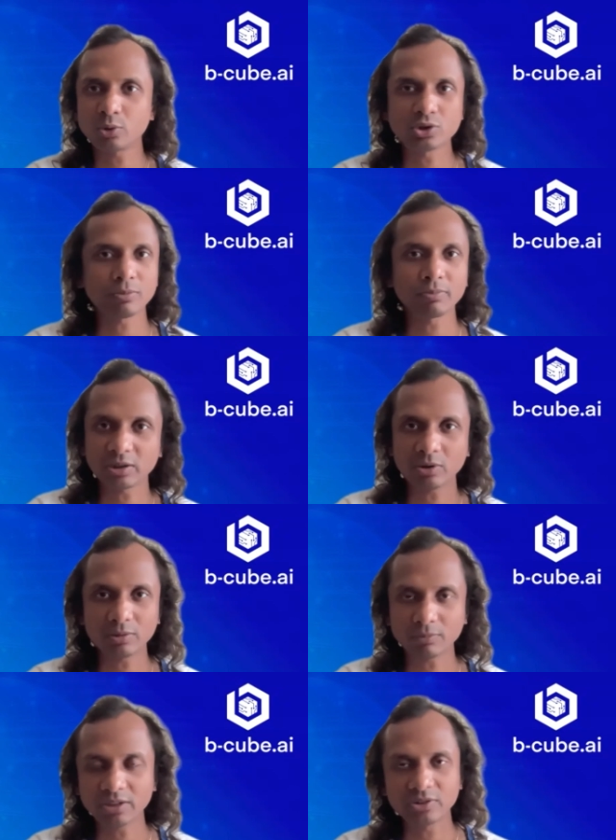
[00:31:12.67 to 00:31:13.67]
push the
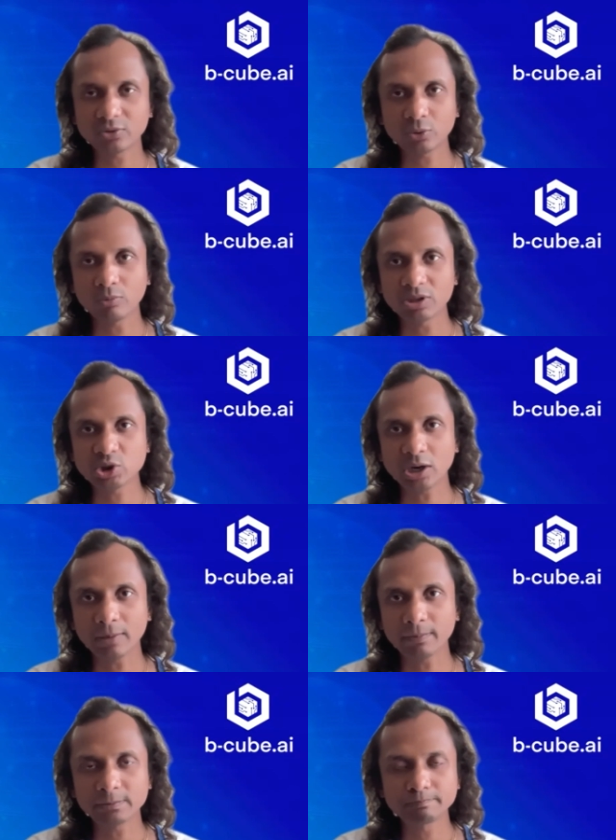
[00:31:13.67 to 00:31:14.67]
bitcoin prices so much
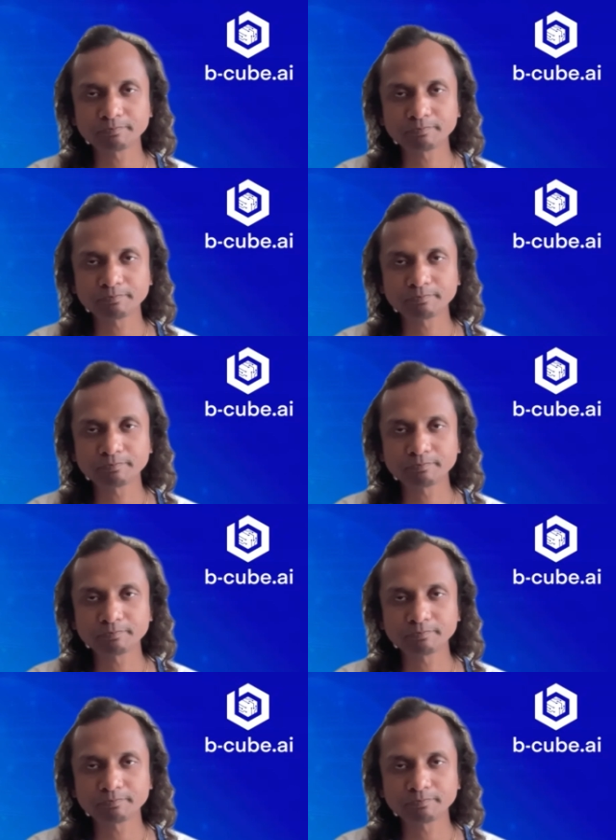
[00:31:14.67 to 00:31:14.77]
up